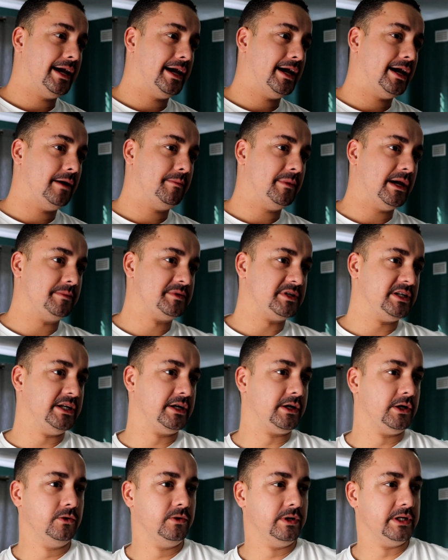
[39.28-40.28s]
am
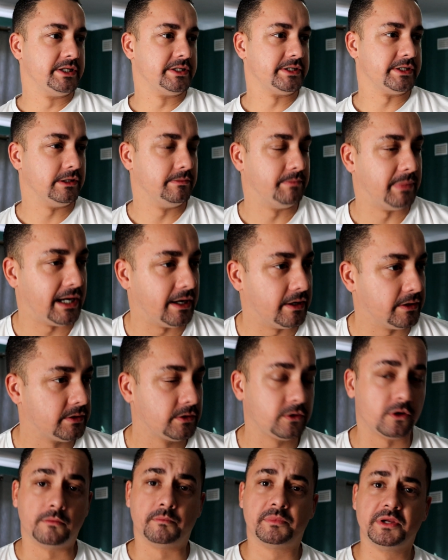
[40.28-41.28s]
absolutely clueless
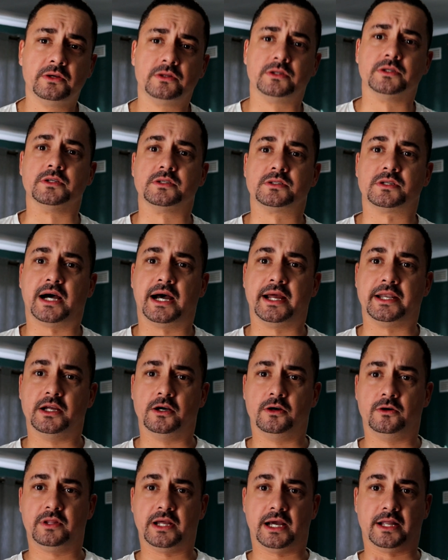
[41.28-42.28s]
about computers. I
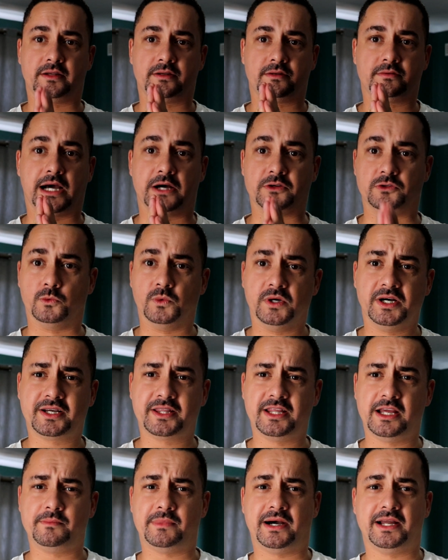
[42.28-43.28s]
know that how to work
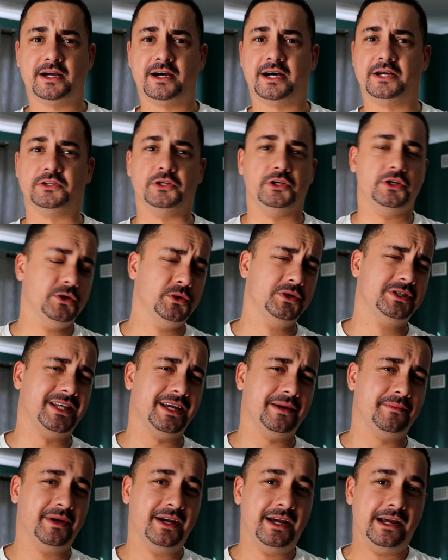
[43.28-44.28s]
them, I know how to use
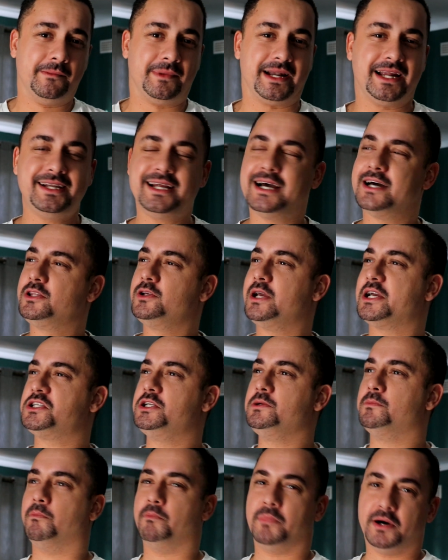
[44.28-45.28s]
them, but I know how to
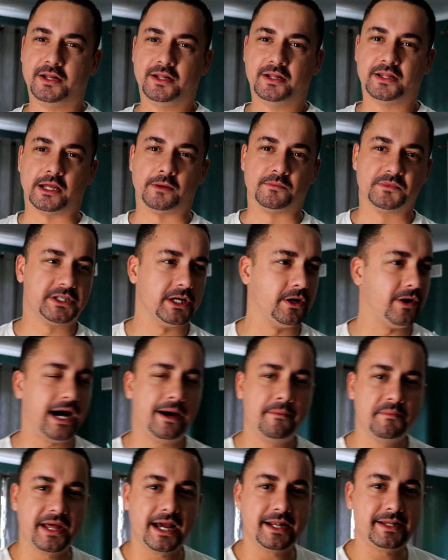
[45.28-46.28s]
actually build them. So
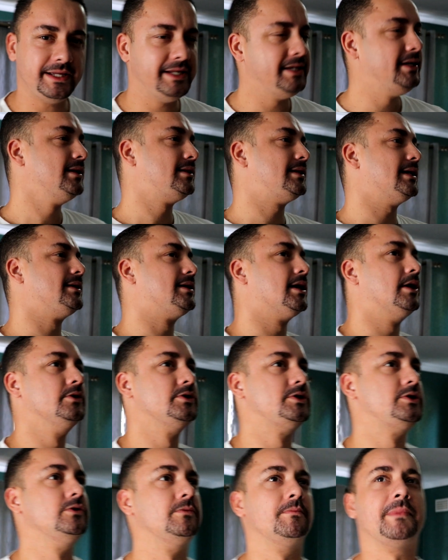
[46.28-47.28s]
I'm that idiot that
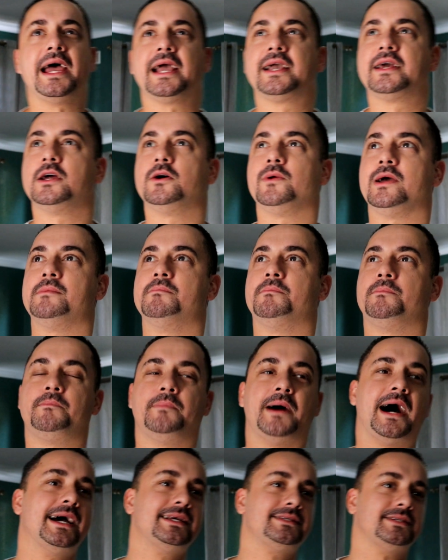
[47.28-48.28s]
goes to Macro and
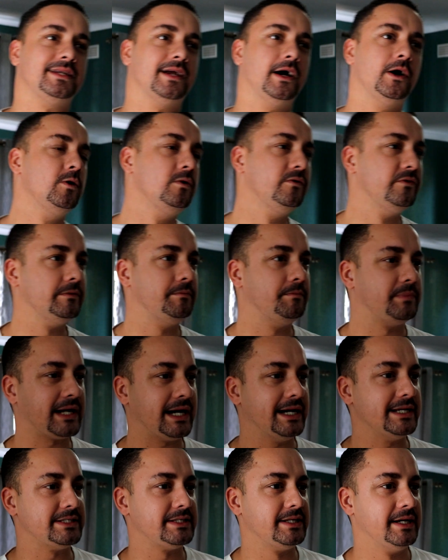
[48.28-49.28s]
buys an
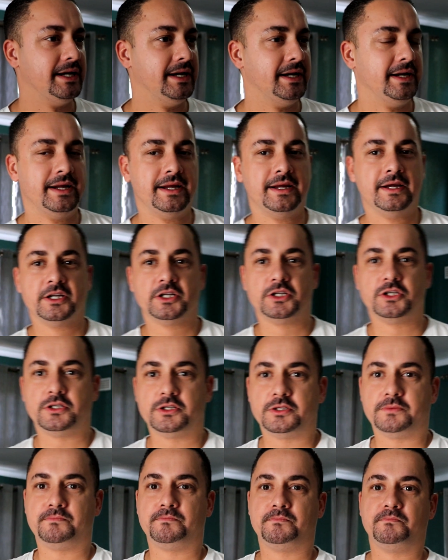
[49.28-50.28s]
overpriced
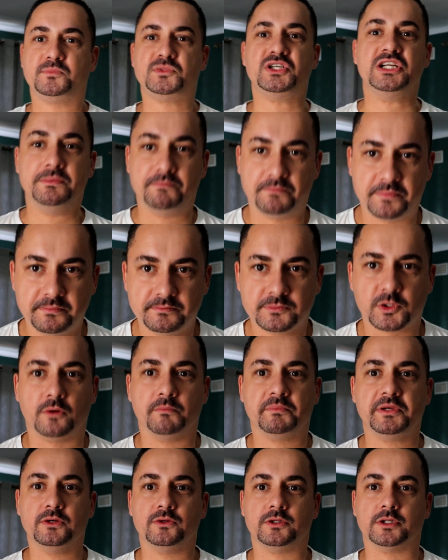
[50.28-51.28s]
cheap
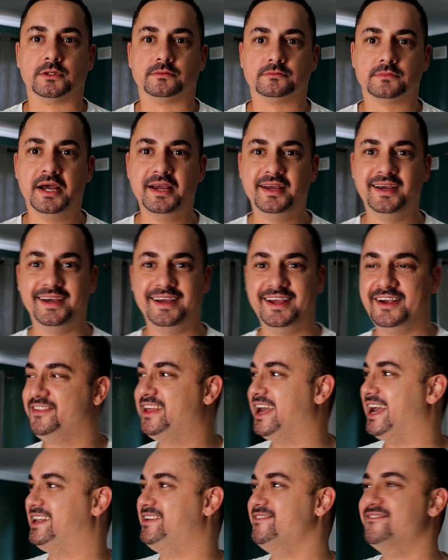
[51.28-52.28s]
computer,
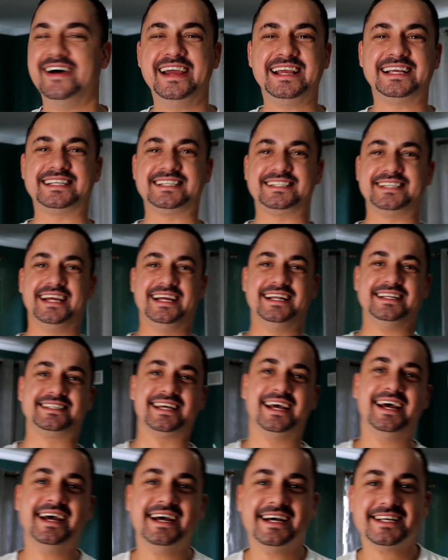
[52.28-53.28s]
if that makes sense.
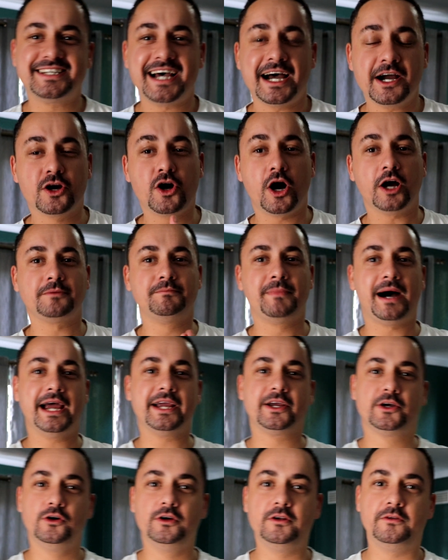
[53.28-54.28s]
So I got my
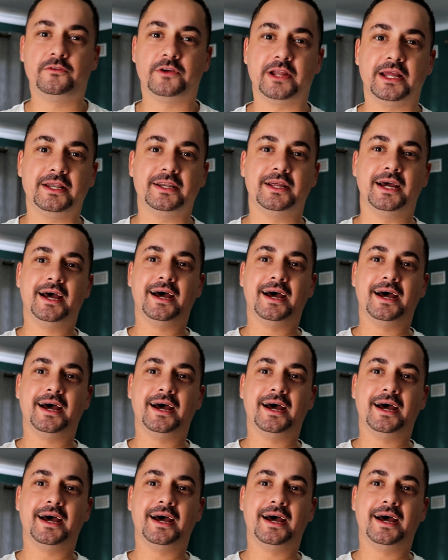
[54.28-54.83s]
good friend